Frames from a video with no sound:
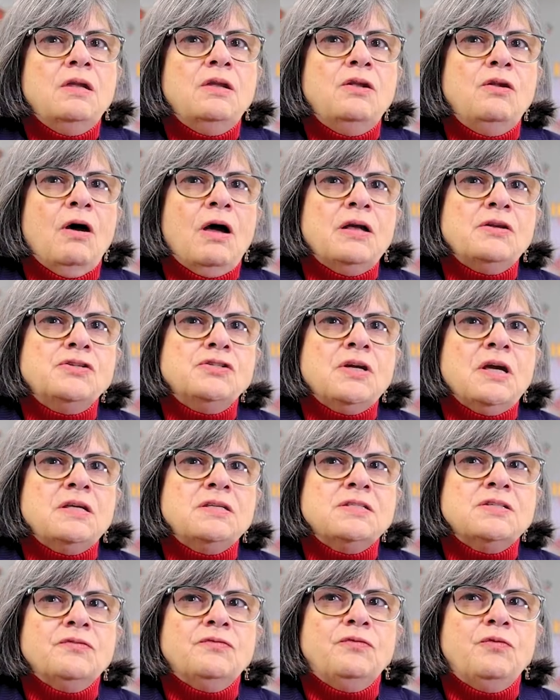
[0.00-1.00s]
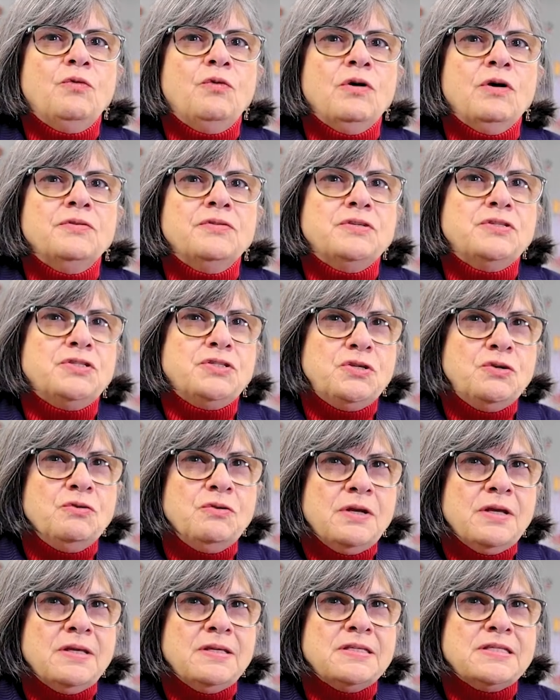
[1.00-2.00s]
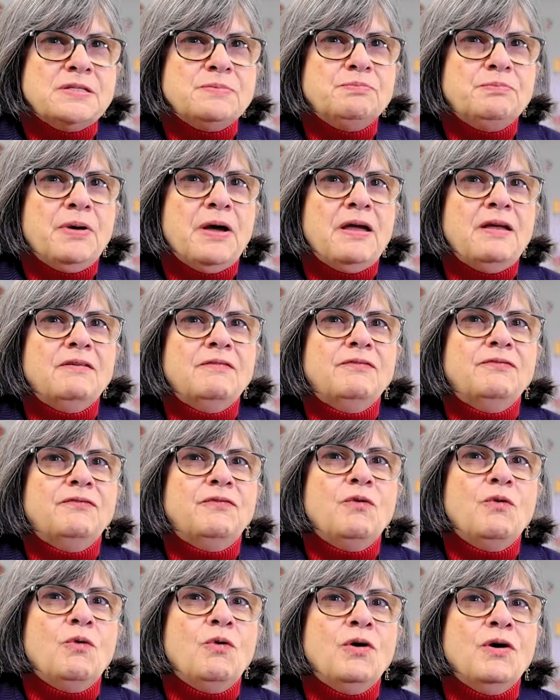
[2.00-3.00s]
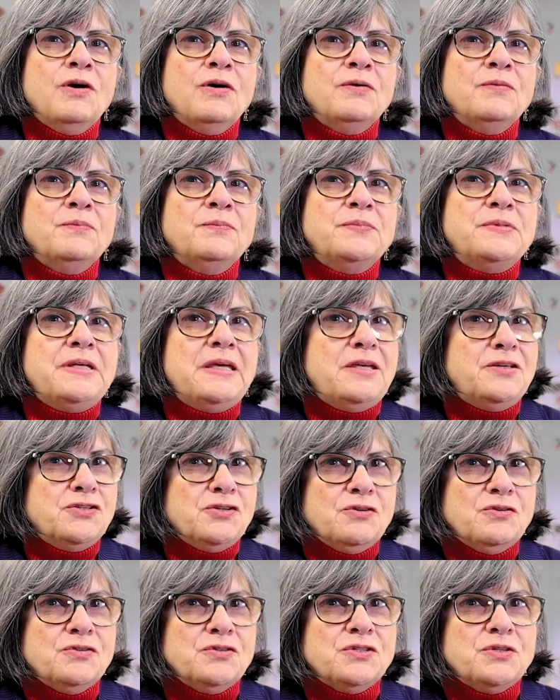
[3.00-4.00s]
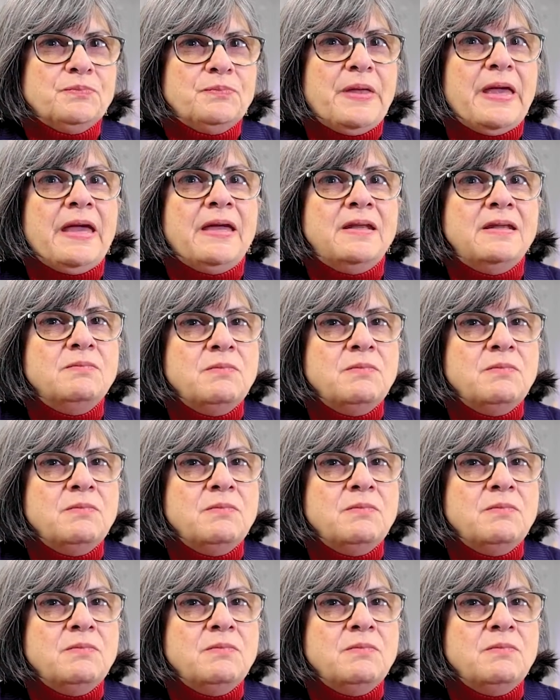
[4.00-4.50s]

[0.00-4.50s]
not just for the students, but for teachers and